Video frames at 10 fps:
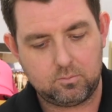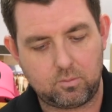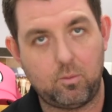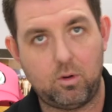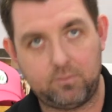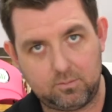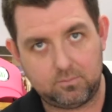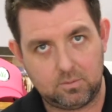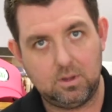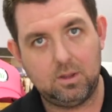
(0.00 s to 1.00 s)
remove it,
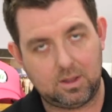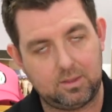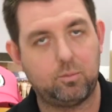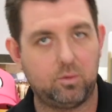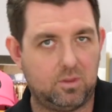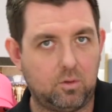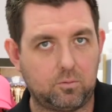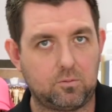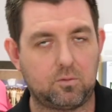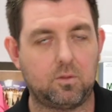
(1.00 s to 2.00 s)
and then put the
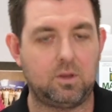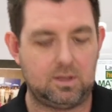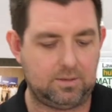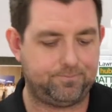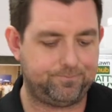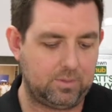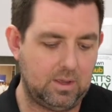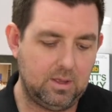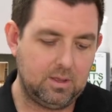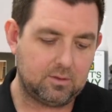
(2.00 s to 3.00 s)
nozzles on that you need.
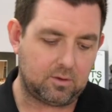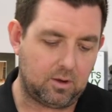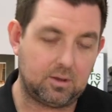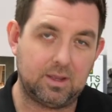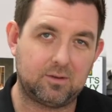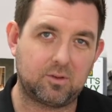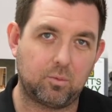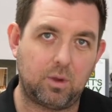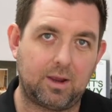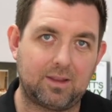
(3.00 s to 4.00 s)
So yeah, just
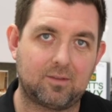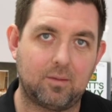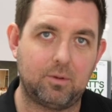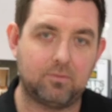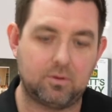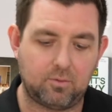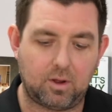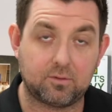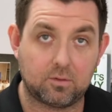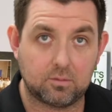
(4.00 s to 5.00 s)
a, I guess a bit of
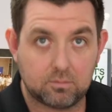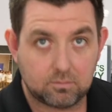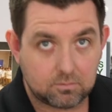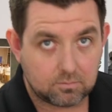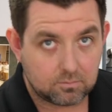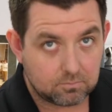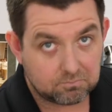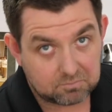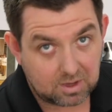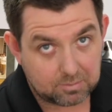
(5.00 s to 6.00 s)
advice on
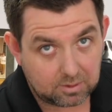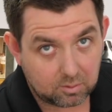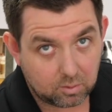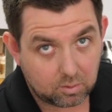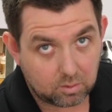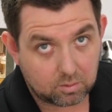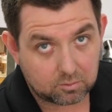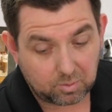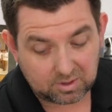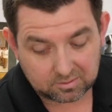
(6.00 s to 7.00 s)
keeping your
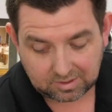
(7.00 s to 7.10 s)
sprinklers